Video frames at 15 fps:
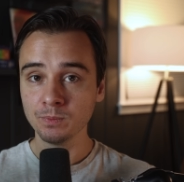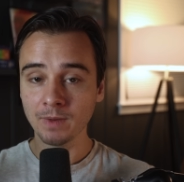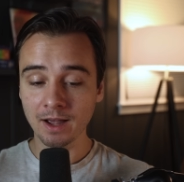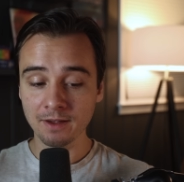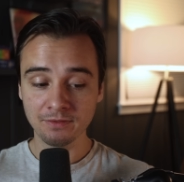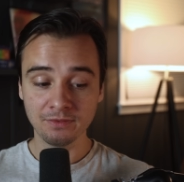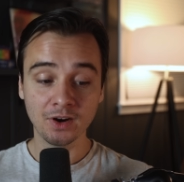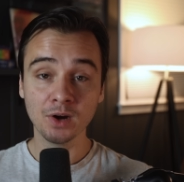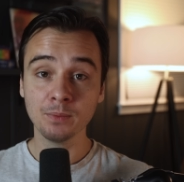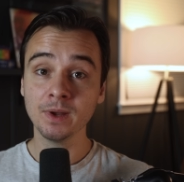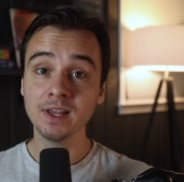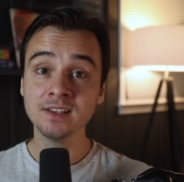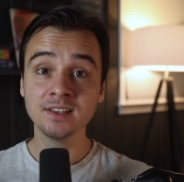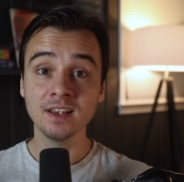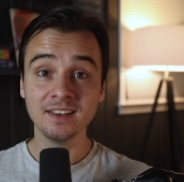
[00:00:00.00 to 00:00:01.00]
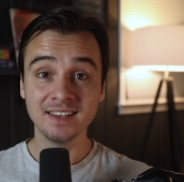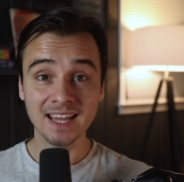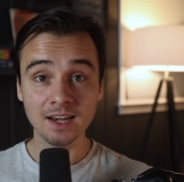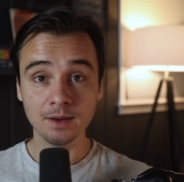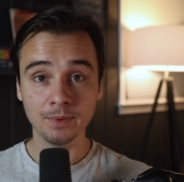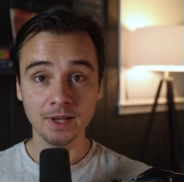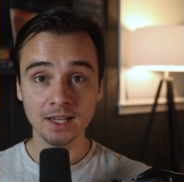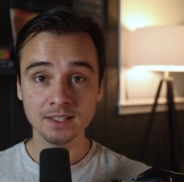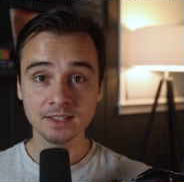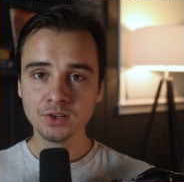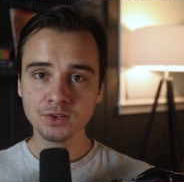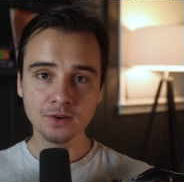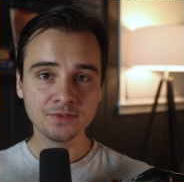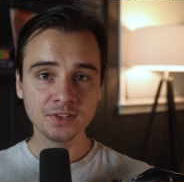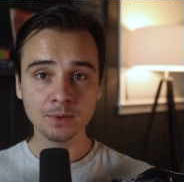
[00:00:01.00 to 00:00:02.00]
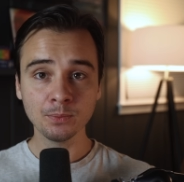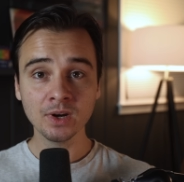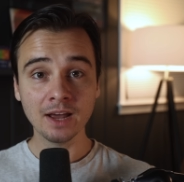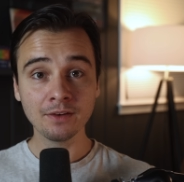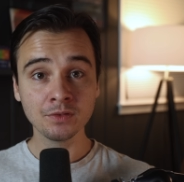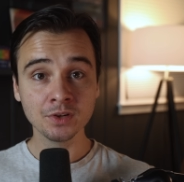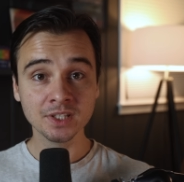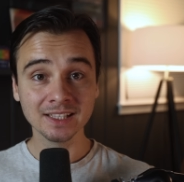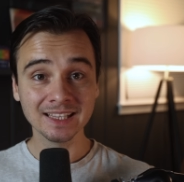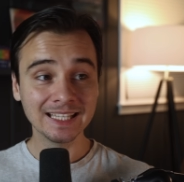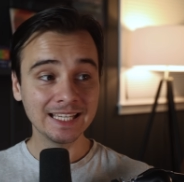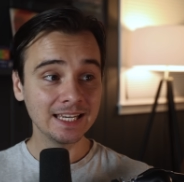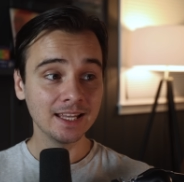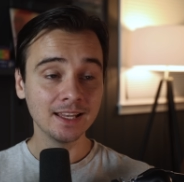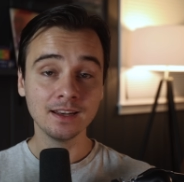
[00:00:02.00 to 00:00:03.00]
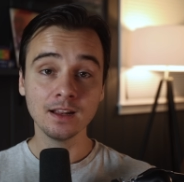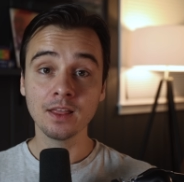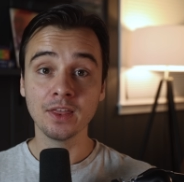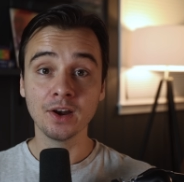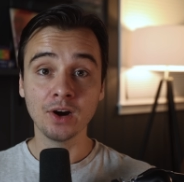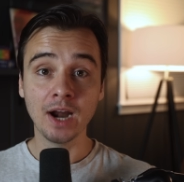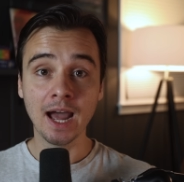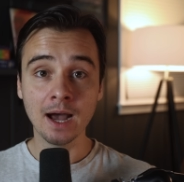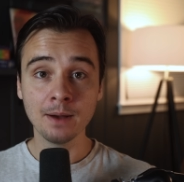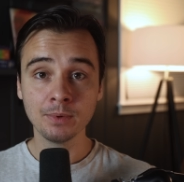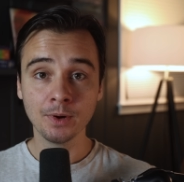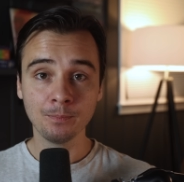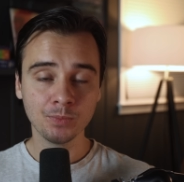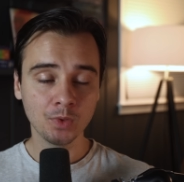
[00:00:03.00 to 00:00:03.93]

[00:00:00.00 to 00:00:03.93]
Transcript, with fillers: to my Firebase database. So if someone ever deleted their app